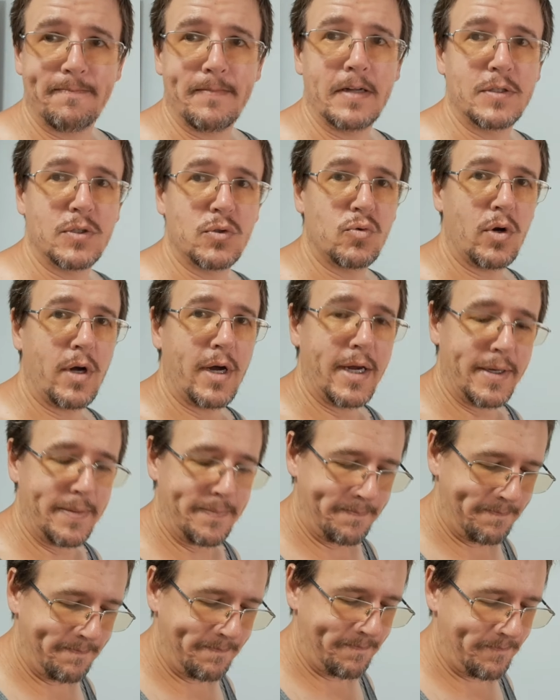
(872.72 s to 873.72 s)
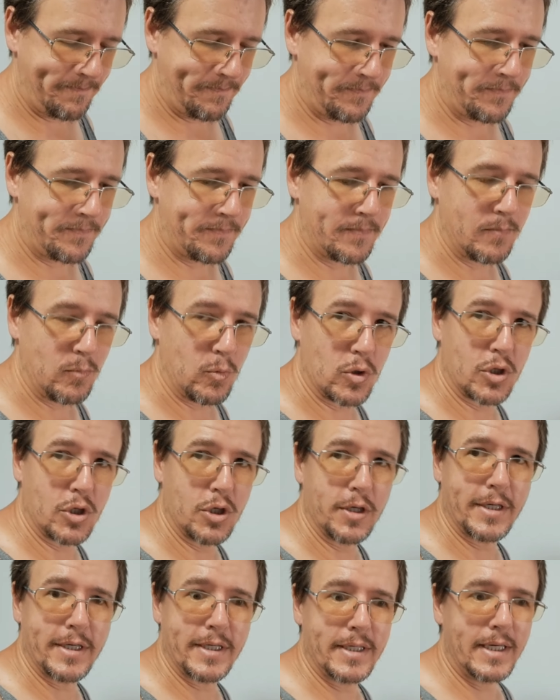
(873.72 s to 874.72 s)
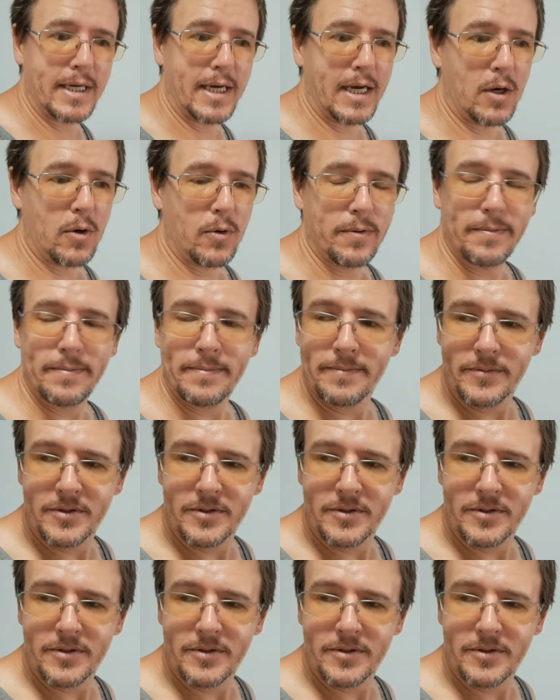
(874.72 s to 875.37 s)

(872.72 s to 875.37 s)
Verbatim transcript: That's right, we're cooking now.